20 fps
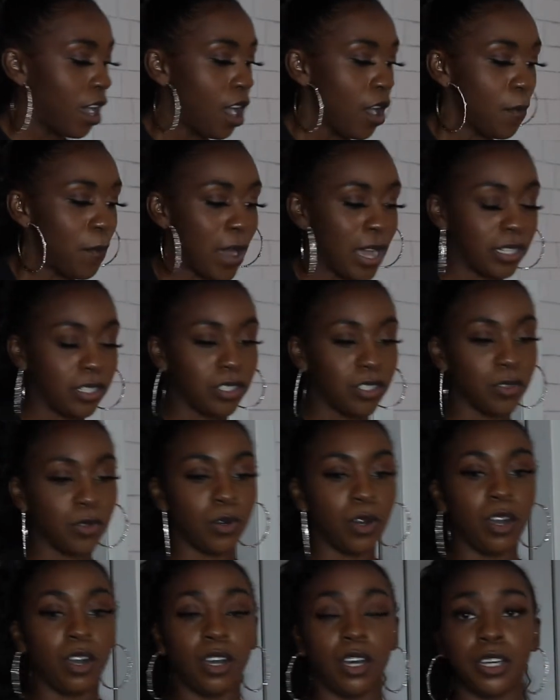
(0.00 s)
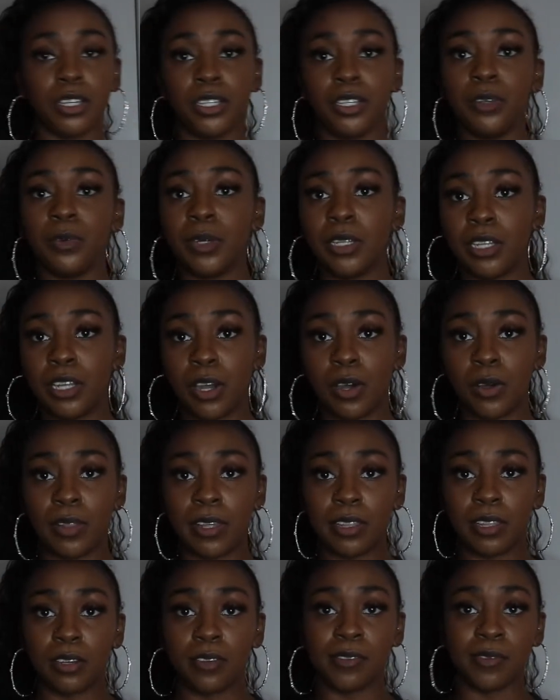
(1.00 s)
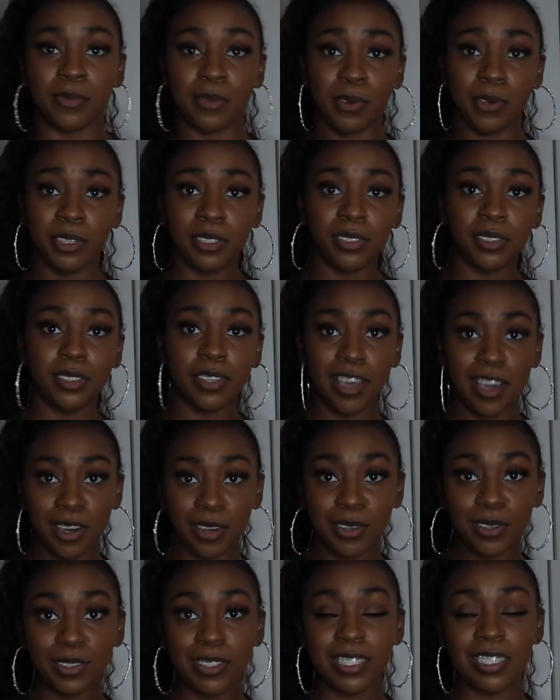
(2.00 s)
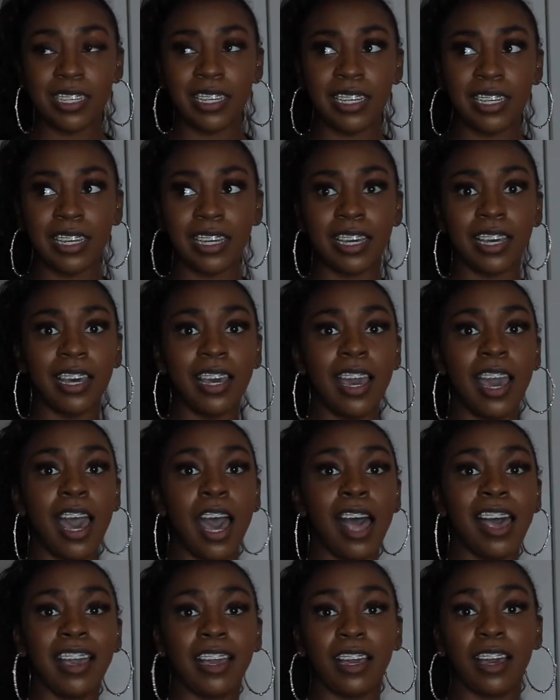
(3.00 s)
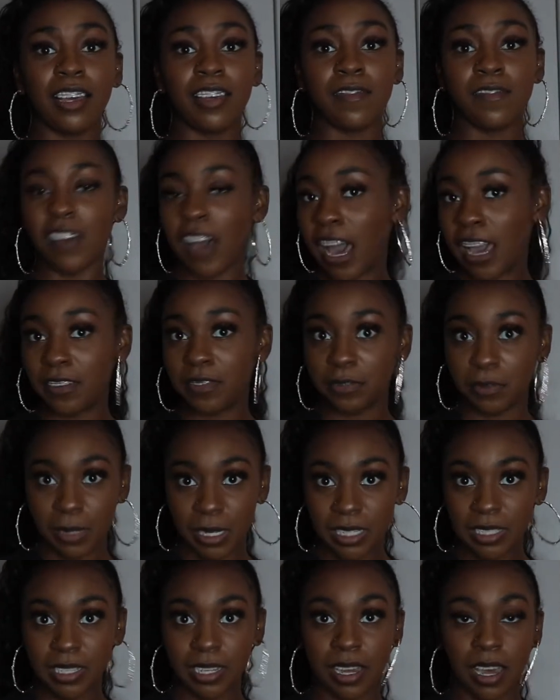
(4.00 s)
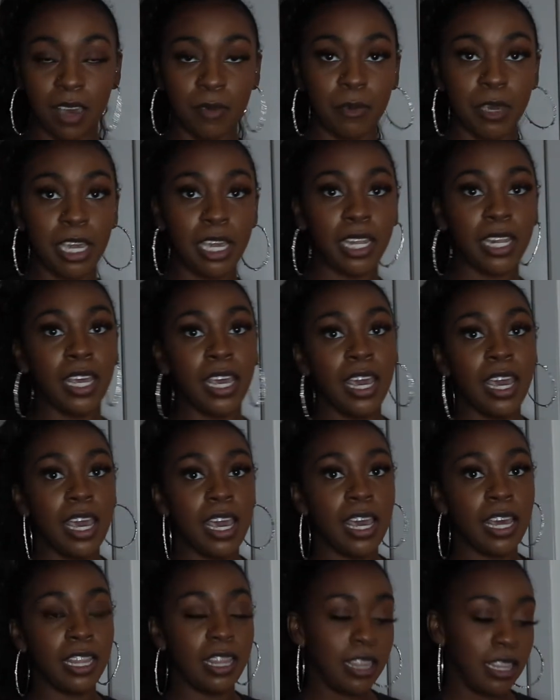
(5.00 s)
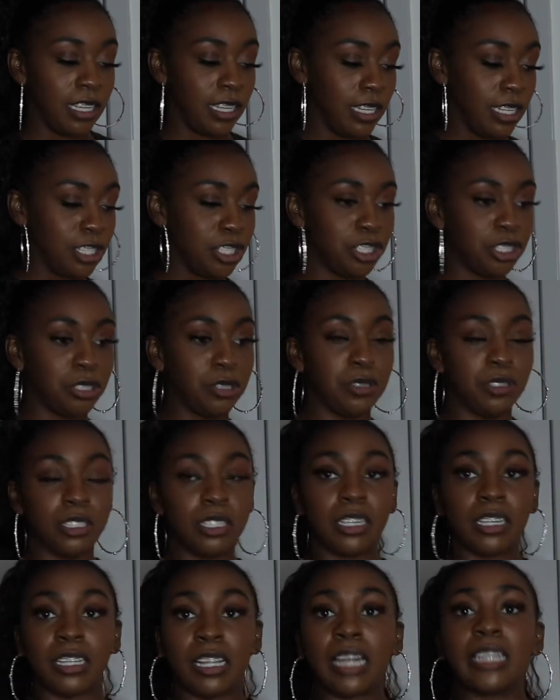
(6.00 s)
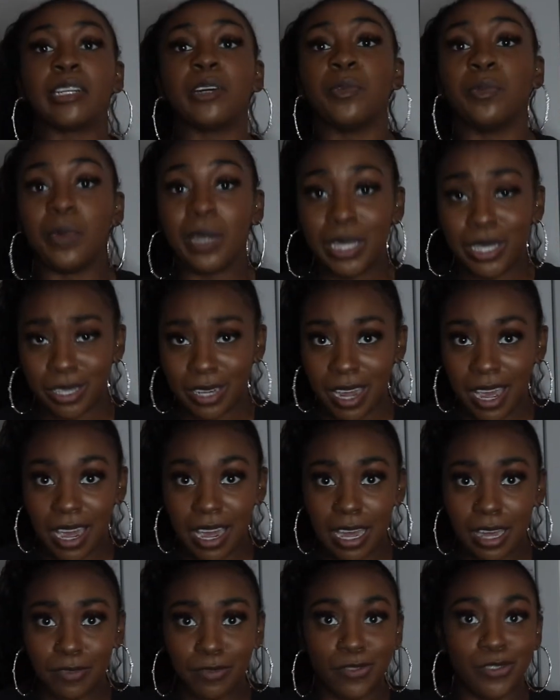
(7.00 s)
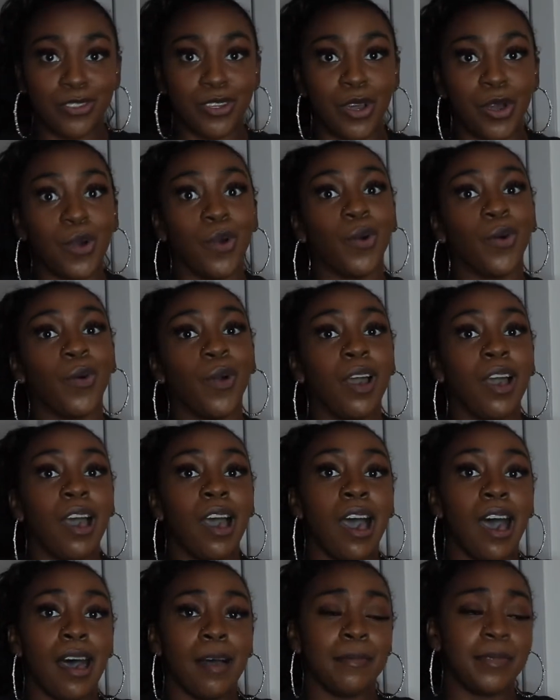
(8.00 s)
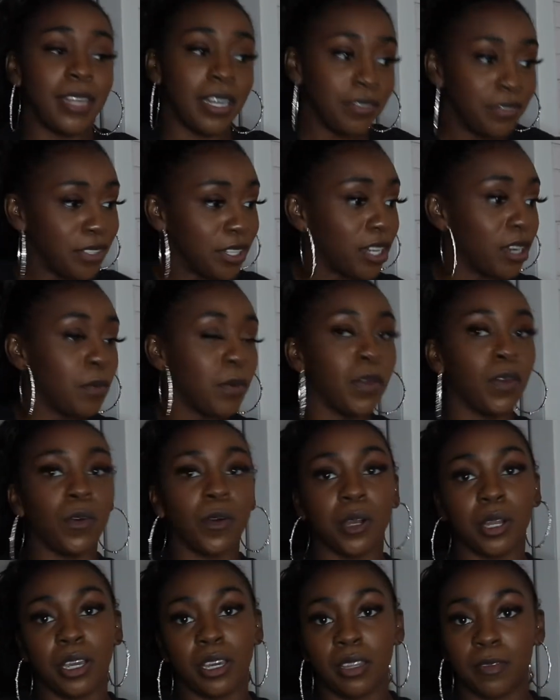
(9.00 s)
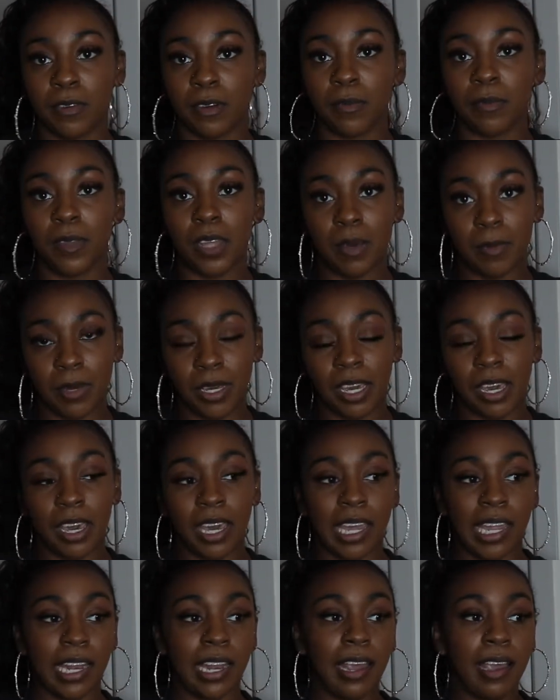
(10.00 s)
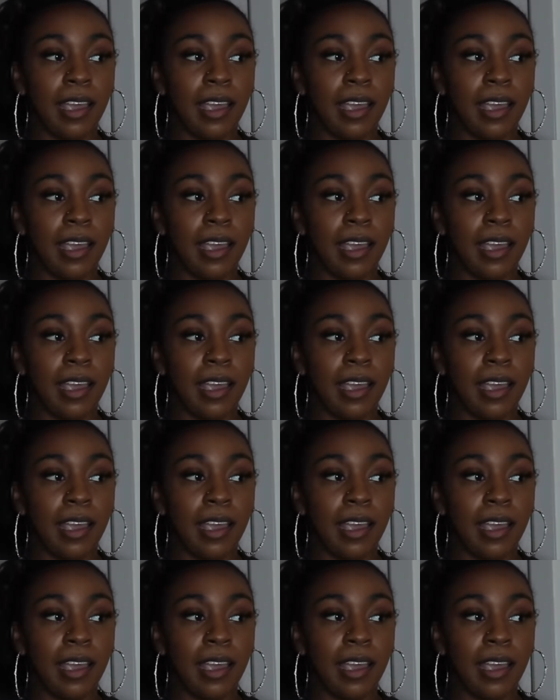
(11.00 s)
back to school haul, you would know that those Royal Toes took like 5 weeks to come in, and these shoes took like a week and a half. So I'm definitely going to be ordering from them again.